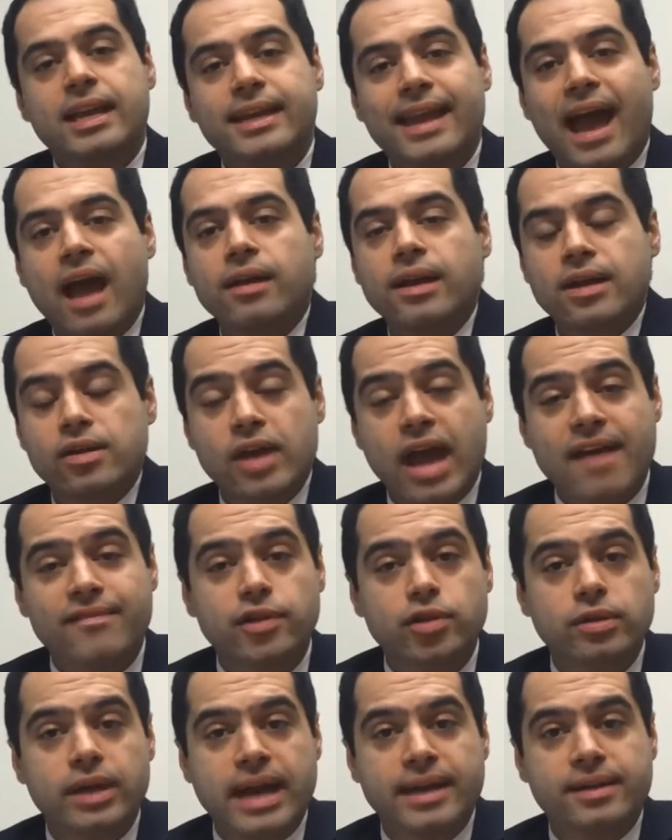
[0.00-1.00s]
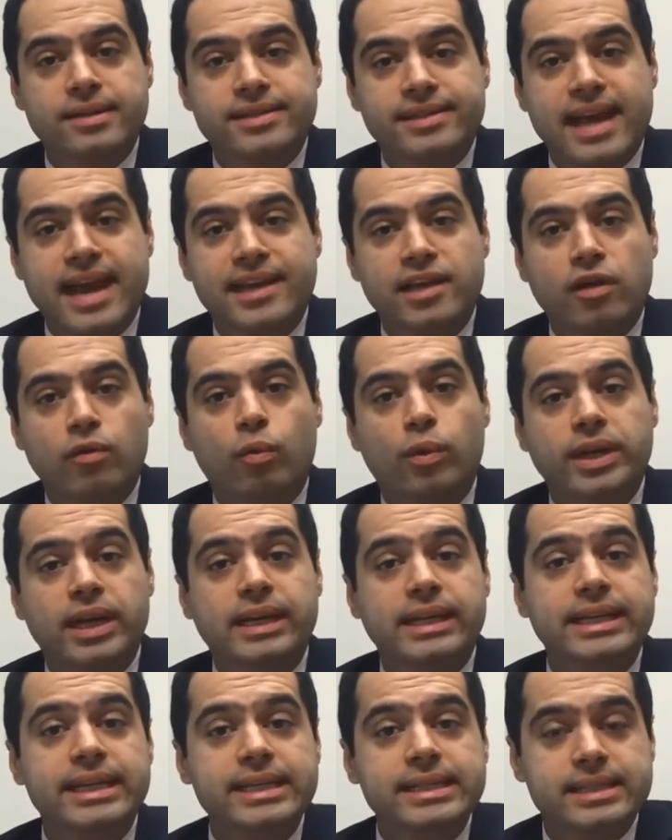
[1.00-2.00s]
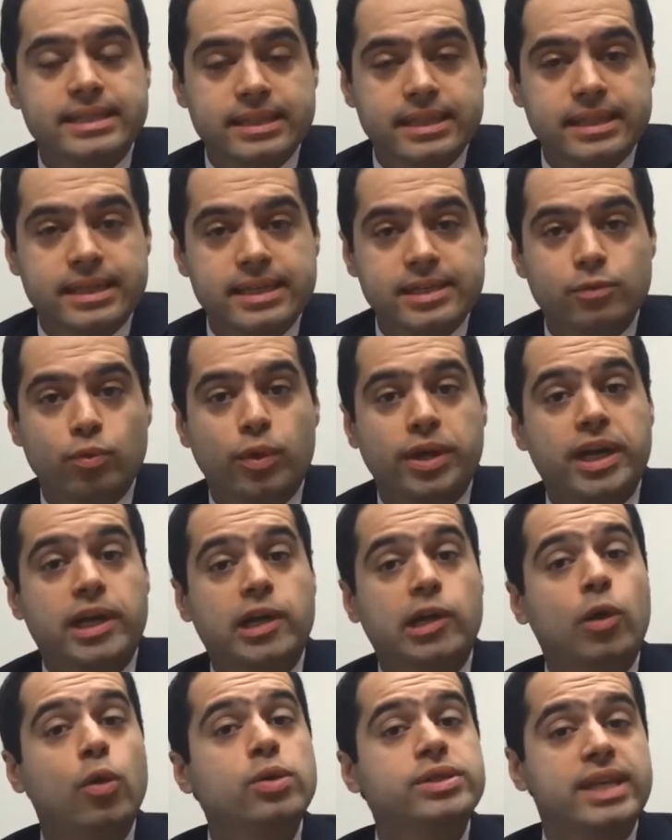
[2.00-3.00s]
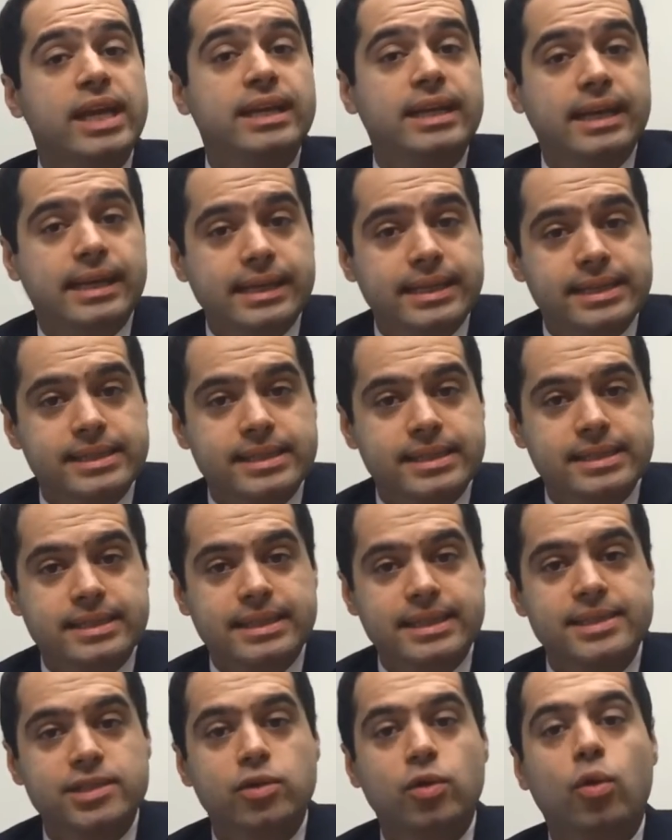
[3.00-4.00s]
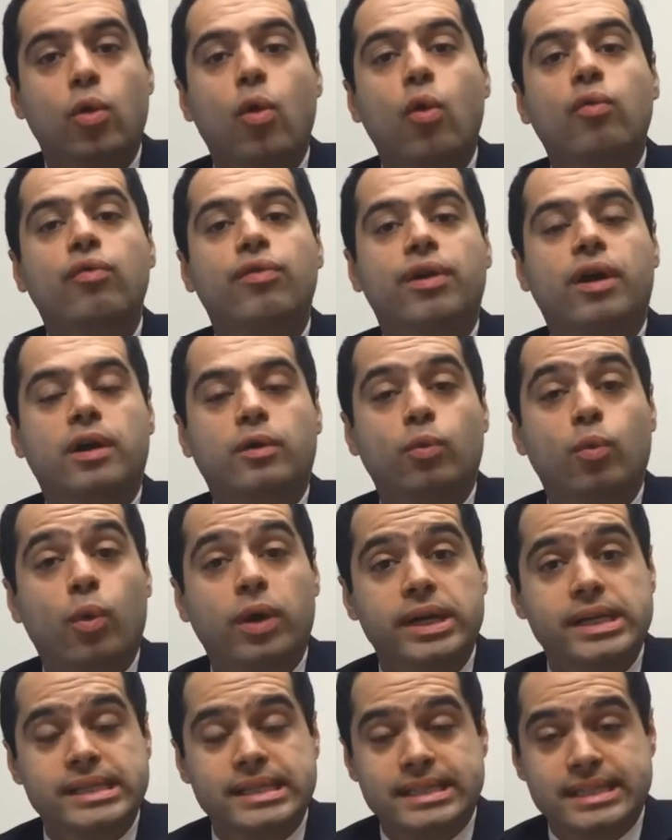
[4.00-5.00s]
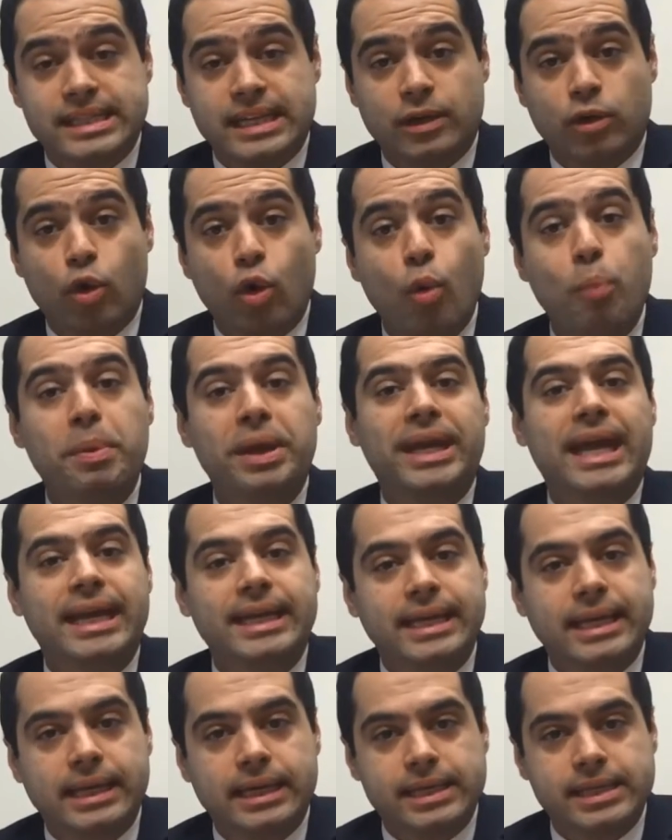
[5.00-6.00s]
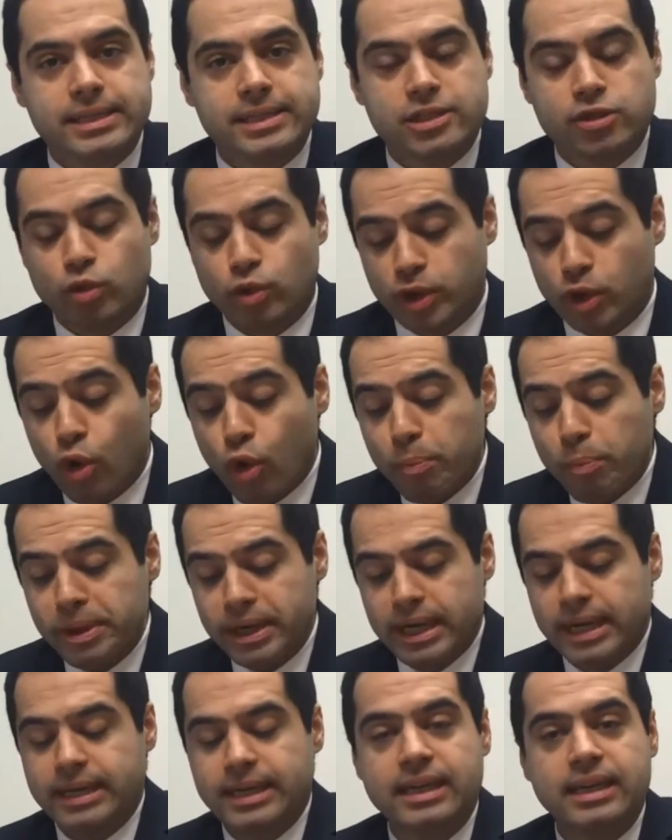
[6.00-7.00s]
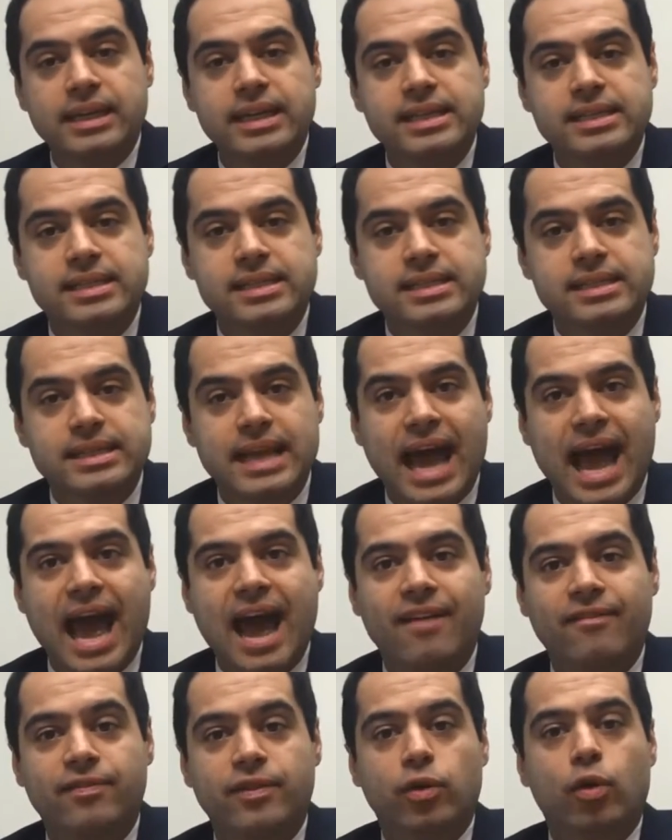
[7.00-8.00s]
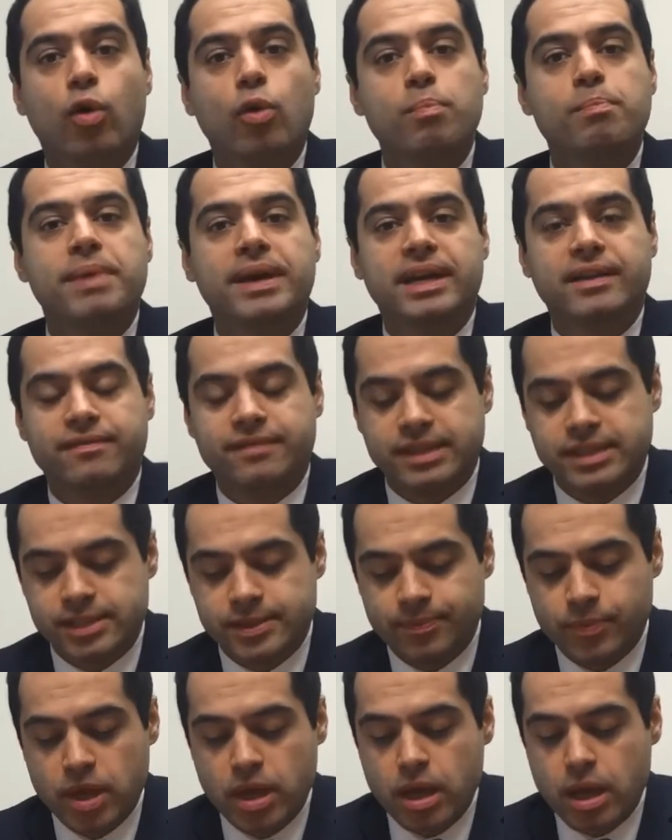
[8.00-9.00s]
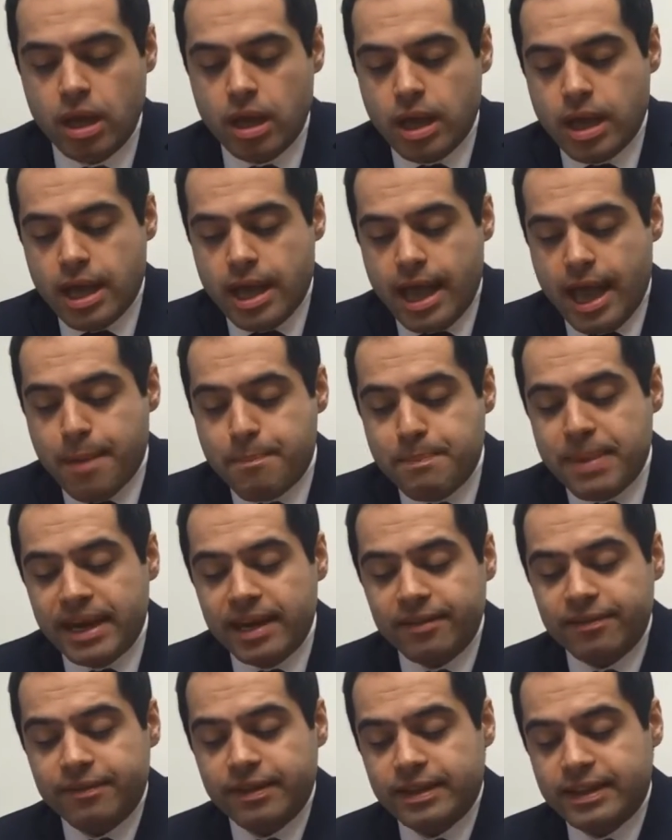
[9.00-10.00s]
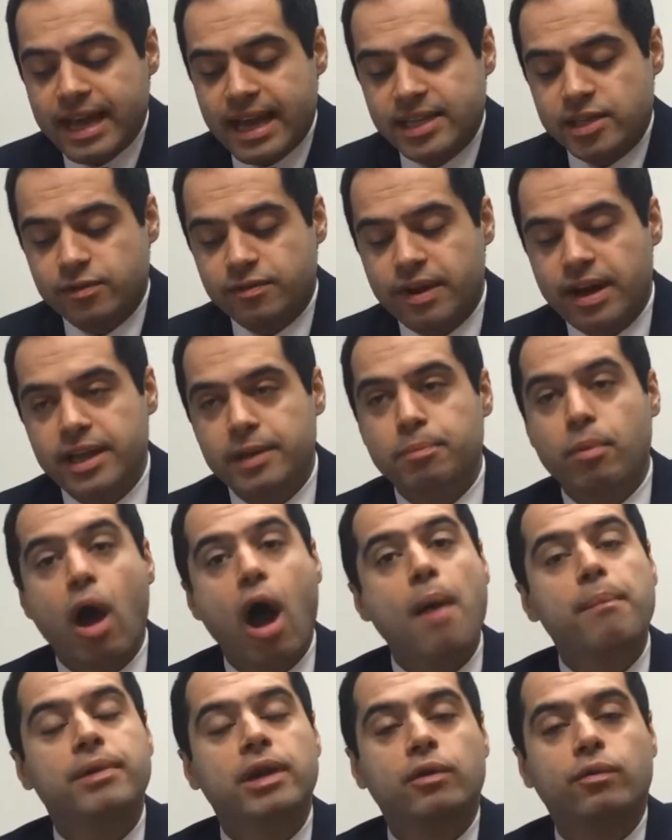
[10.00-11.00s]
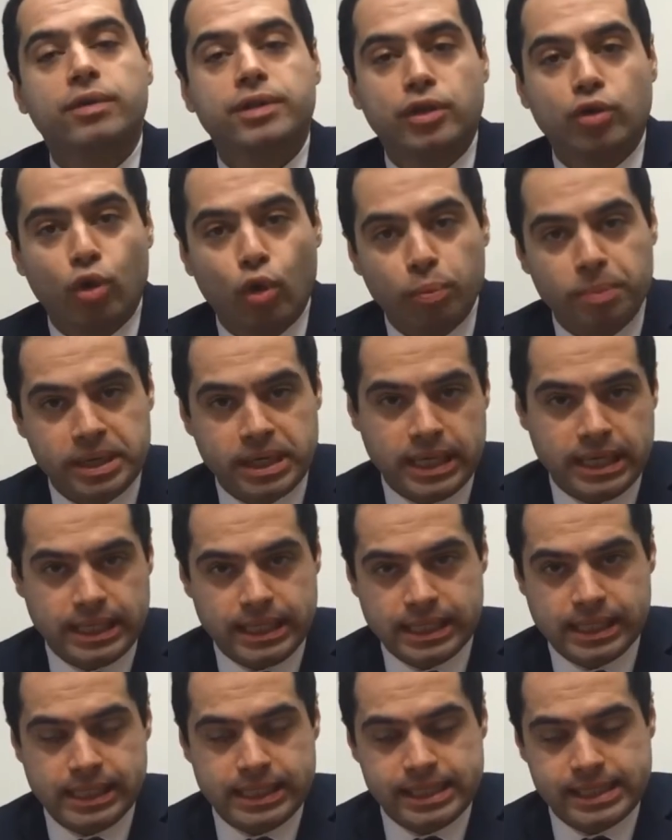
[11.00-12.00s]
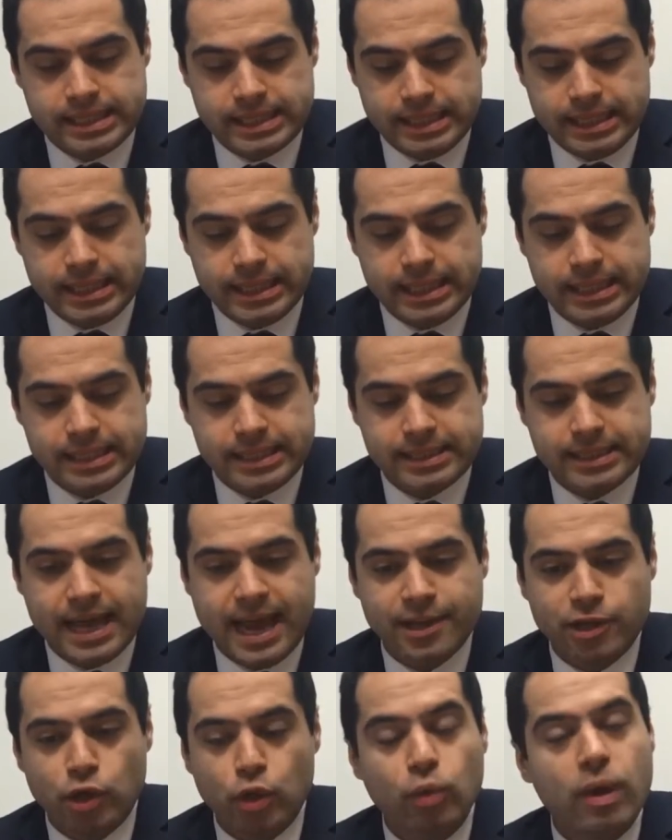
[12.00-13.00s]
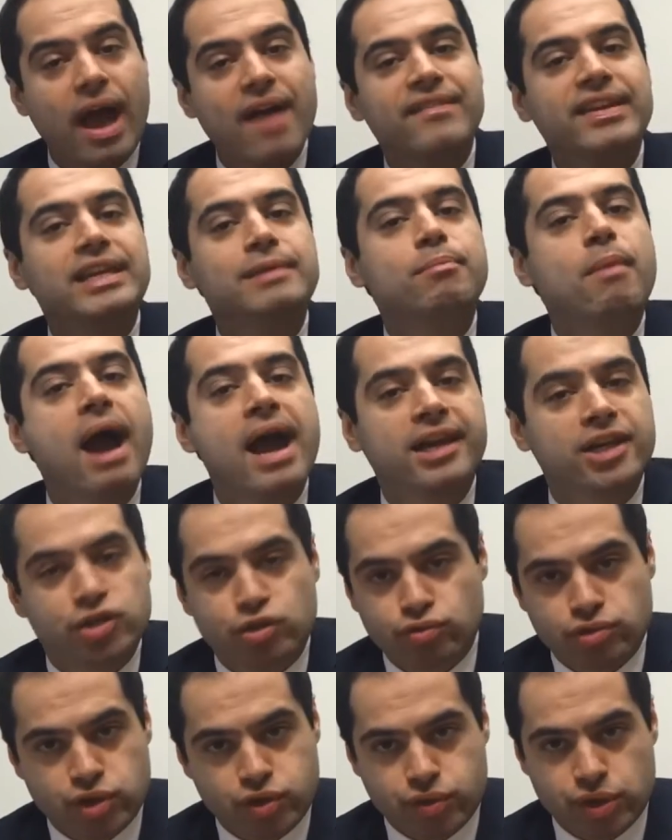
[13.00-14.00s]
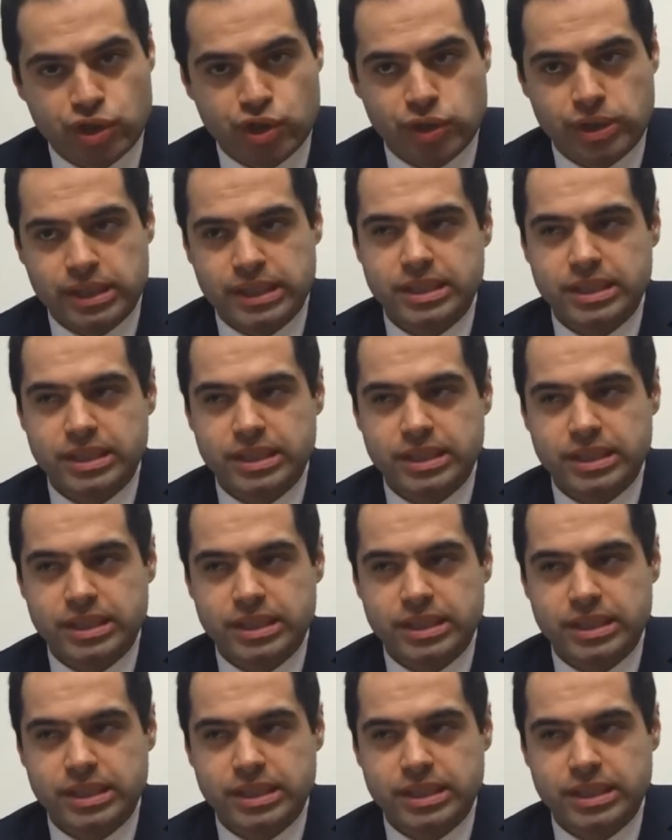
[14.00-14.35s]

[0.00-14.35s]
Now that you have a good understanding of what a lease is, what a closed-ended lease is, let's go over on what is an open-ended lease. So the open-ended leases have their own benefits. A benefit that's very popular with an open-ended lease is that you don't have any mileage restriction.